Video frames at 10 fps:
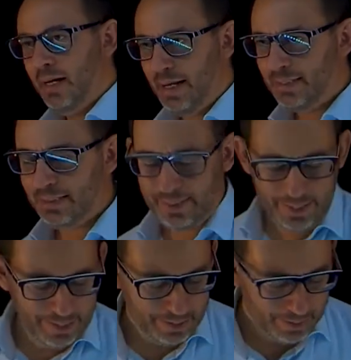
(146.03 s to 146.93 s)
Let's
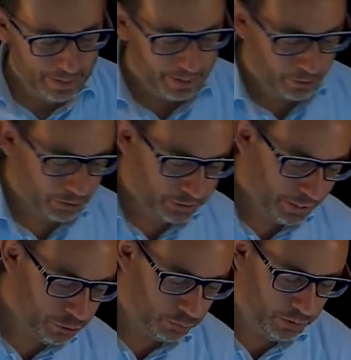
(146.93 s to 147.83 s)
take a
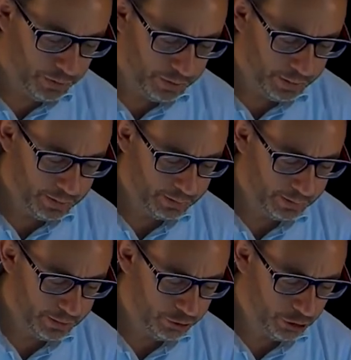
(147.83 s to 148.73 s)
cross-section within the
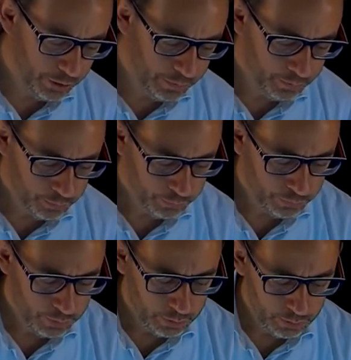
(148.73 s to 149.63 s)
region,
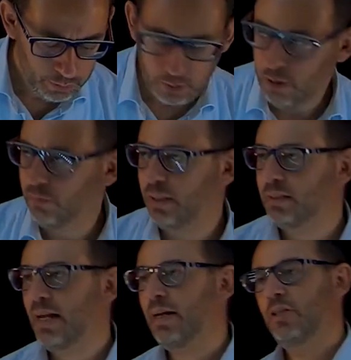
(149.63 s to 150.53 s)
of the
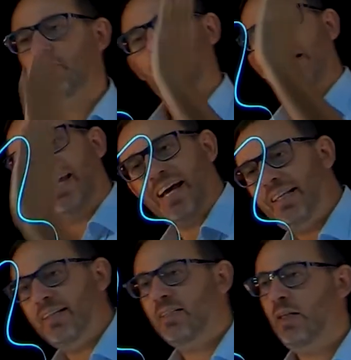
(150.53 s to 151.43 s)
entire region. So I
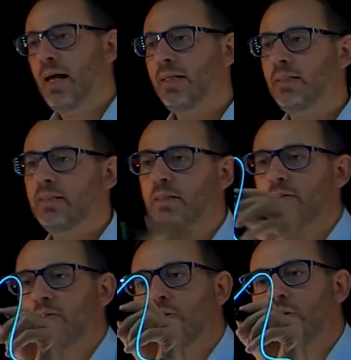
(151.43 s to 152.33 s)
cut it as slices,
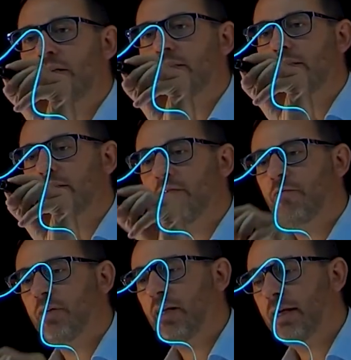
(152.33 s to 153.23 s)
and so I see
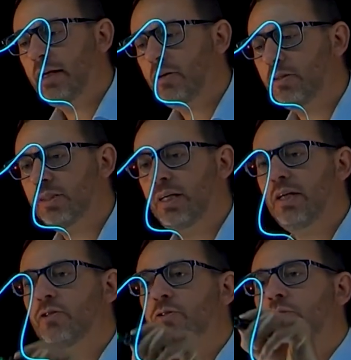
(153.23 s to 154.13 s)
something like a
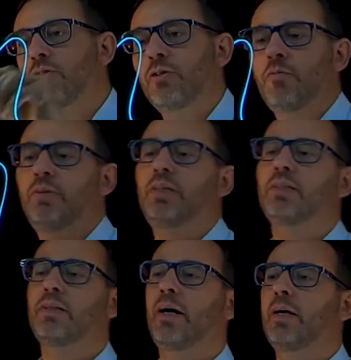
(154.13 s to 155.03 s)
cross-section of
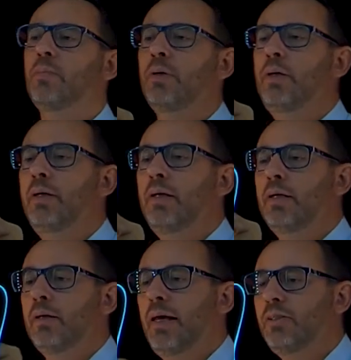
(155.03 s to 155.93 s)
this type.
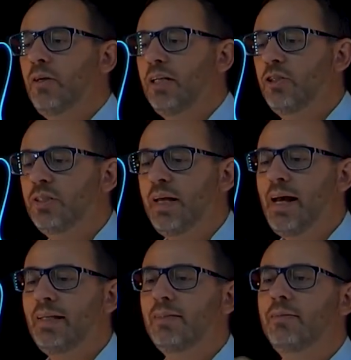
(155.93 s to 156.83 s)
Okay, so I just
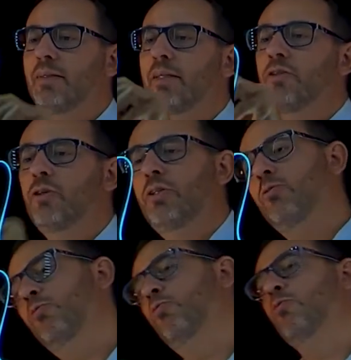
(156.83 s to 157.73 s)
cut the region
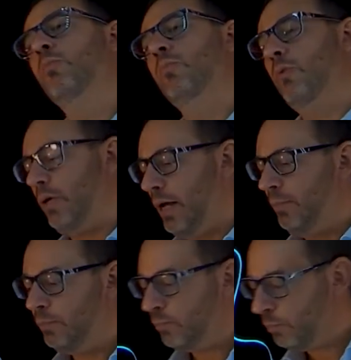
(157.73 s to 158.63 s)
into two, okay?